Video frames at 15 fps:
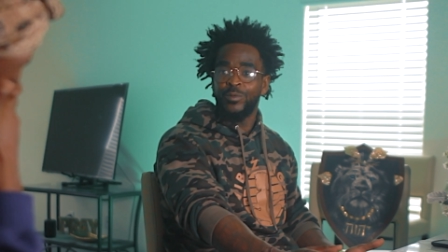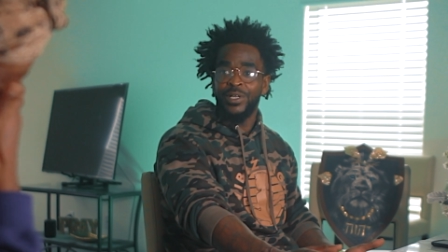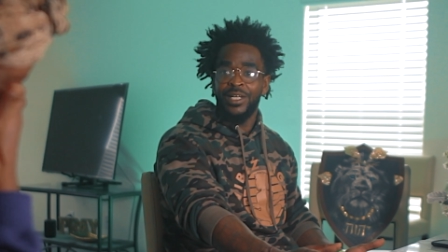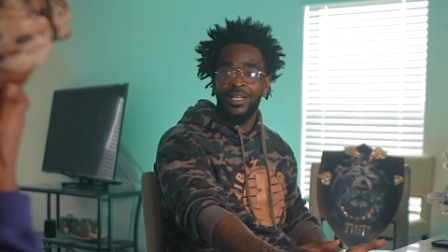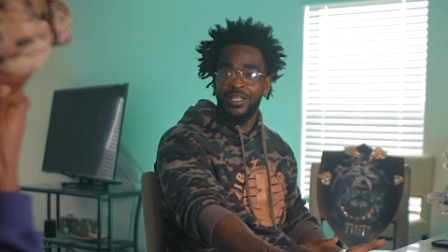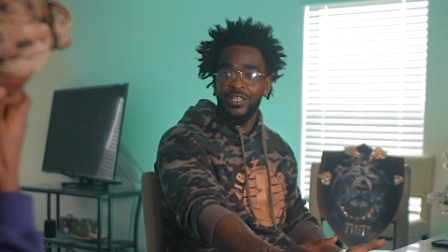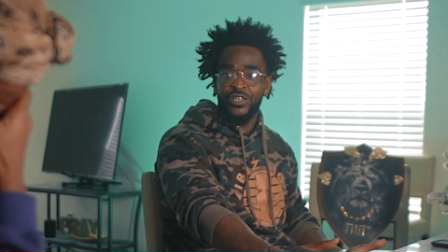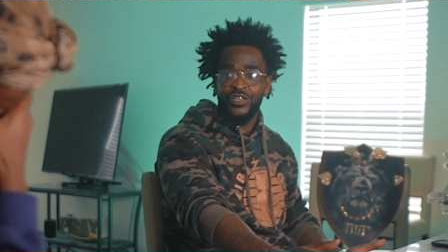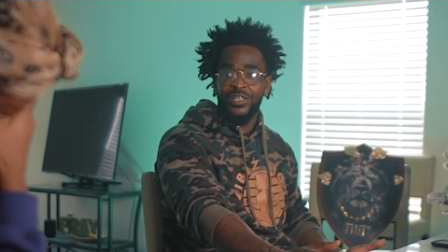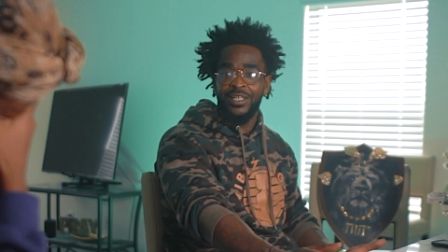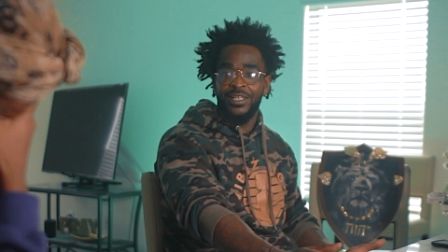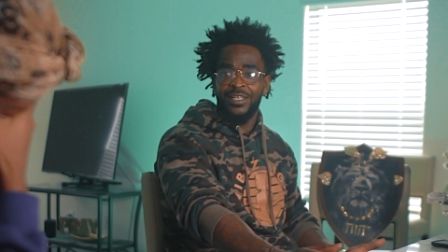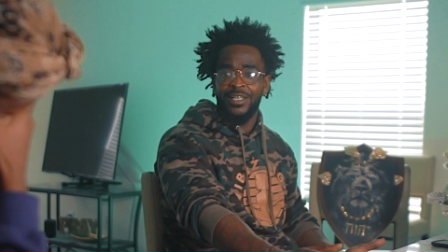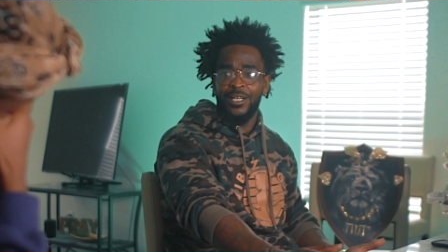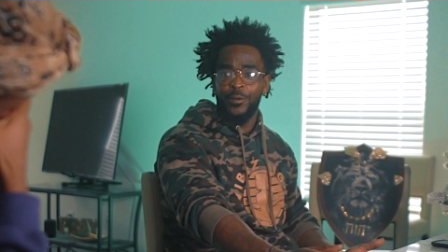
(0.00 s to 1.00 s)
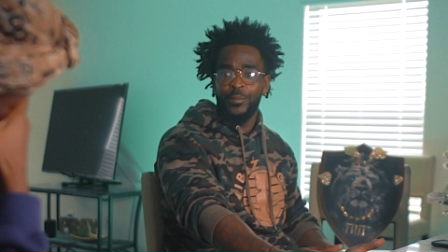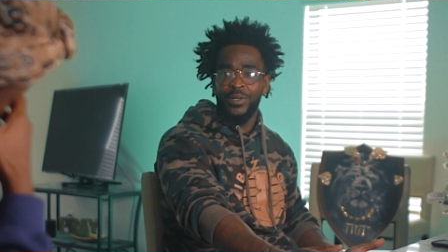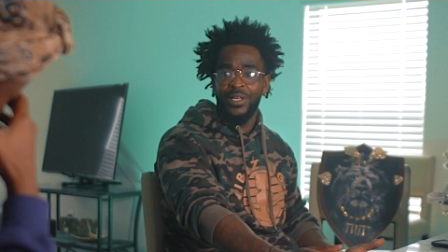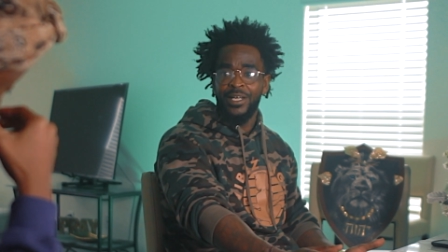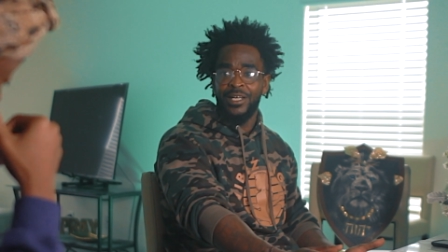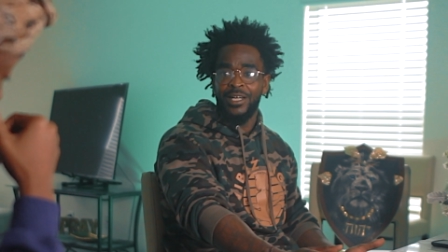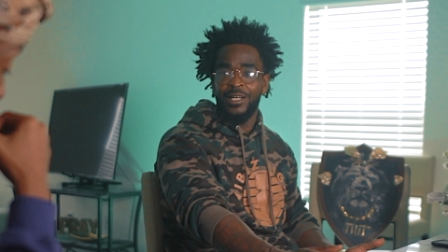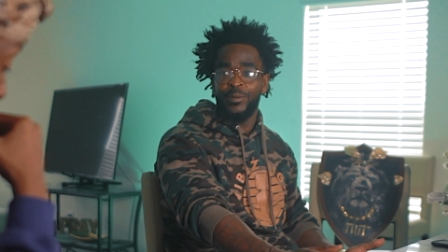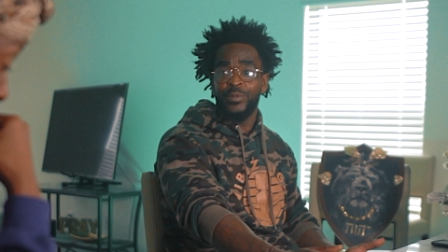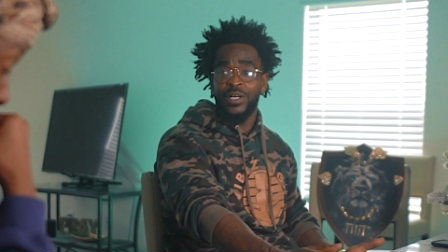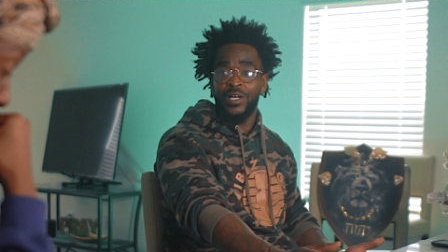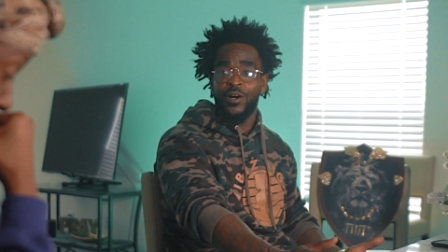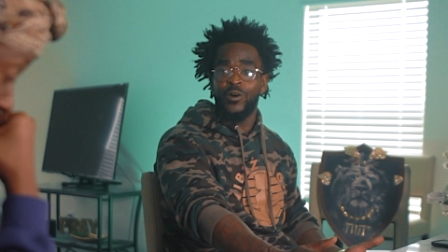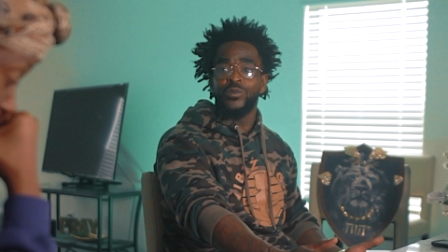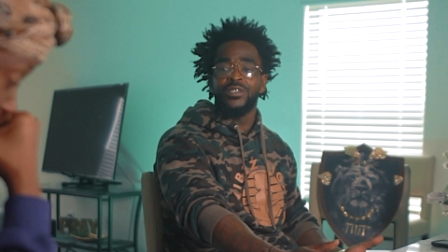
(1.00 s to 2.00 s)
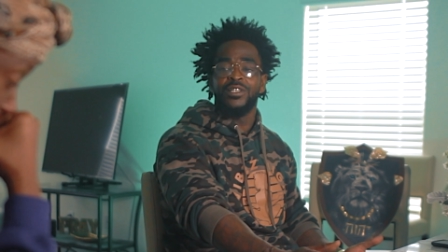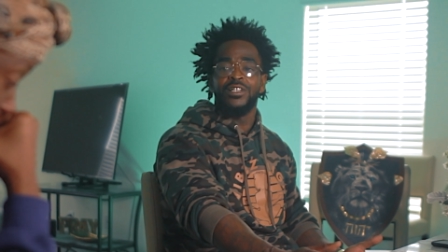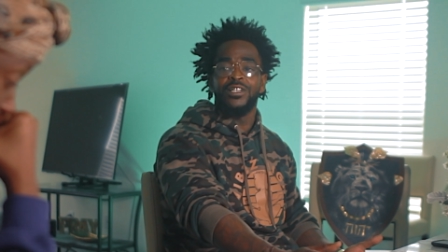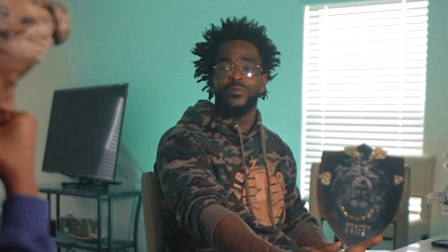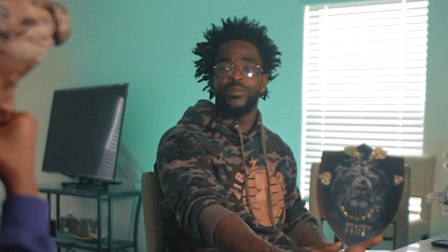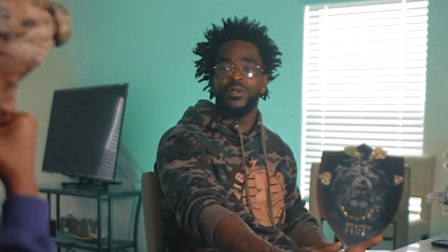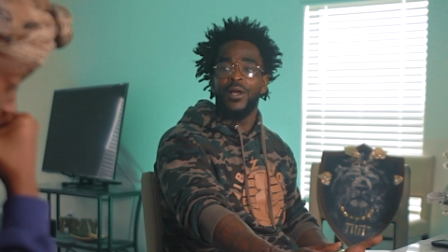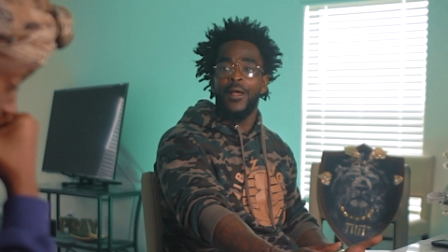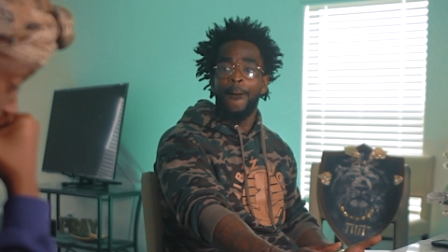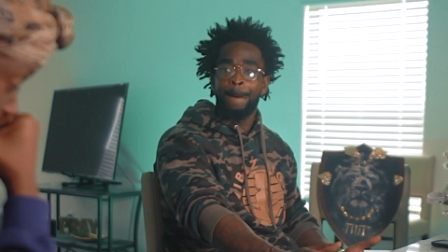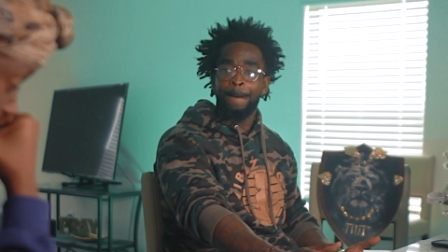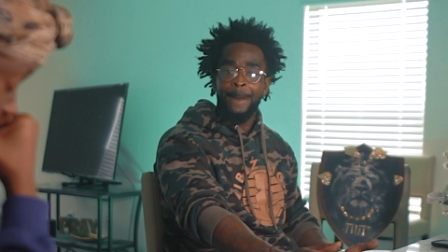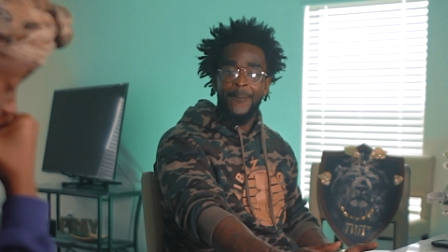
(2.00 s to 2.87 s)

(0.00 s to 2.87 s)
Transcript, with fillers: we illustrate. Know what I mean? And it been costing us, but